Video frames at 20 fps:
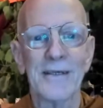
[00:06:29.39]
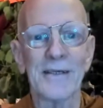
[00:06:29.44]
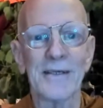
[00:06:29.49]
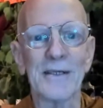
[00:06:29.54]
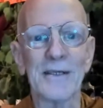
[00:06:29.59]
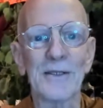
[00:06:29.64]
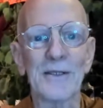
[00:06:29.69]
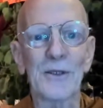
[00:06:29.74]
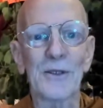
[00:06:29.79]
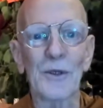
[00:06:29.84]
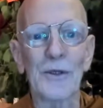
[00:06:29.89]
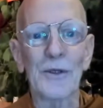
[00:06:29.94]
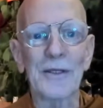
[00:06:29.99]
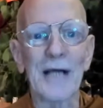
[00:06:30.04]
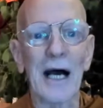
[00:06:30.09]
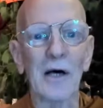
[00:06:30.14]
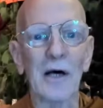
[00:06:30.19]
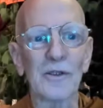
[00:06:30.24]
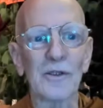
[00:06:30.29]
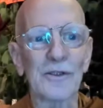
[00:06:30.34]

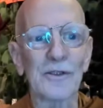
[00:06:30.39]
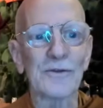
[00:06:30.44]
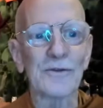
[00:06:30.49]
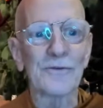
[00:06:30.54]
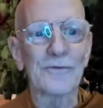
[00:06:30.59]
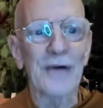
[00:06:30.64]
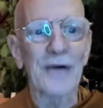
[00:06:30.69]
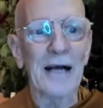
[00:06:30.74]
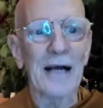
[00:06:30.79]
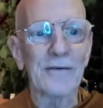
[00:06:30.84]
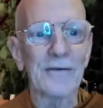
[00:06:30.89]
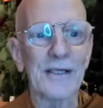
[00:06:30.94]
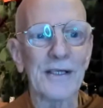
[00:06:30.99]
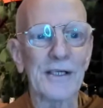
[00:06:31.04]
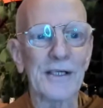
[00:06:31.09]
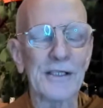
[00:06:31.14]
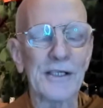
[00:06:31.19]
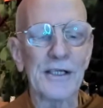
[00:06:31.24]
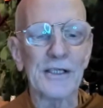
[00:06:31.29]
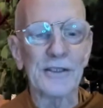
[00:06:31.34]

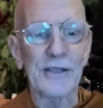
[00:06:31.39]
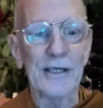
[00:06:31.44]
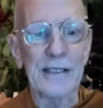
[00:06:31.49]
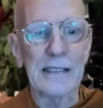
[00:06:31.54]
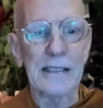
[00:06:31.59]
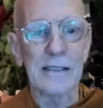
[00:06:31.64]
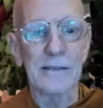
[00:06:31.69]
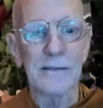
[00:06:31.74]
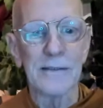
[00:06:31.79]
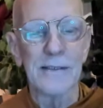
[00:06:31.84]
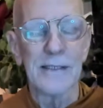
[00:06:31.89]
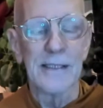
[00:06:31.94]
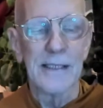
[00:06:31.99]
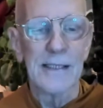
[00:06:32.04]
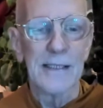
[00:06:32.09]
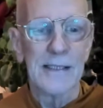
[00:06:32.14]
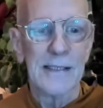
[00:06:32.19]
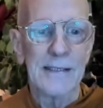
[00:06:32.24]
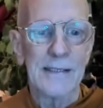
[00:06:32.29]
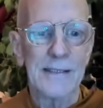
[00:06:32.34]
2,500 years ago.
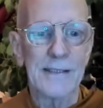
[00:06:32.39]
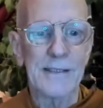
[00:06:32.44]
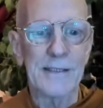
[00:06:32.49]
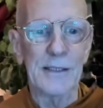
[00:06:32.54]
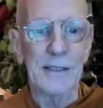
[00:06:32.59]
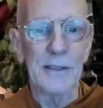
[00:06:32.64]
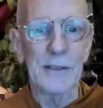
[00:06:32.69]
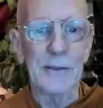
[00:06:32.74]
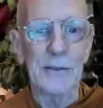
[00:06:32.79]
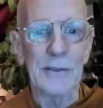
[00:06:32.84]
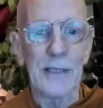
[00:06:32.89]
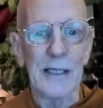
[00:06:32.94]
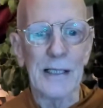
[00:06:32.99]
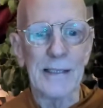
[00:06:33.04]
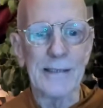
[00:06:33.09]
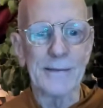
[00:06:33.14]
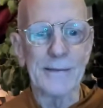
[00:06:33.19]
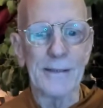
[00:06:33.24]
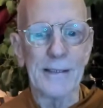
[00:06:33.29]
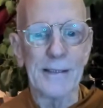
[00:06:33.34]
So,